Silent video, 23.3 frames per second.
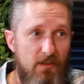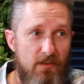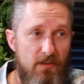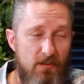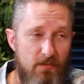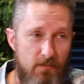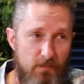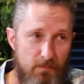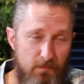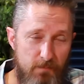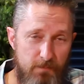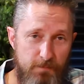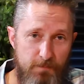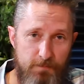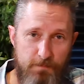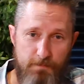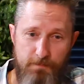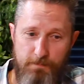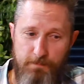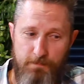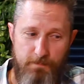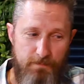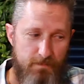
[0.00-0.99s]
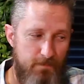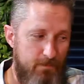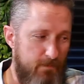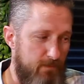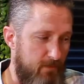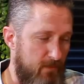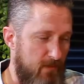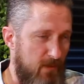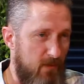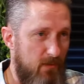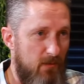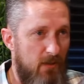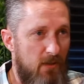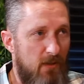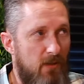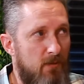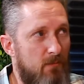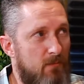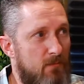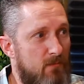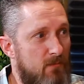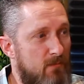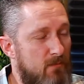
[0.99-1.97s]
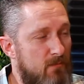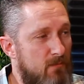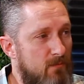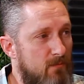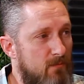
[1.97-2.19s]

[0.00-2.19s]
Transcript: Oh yeah. Um,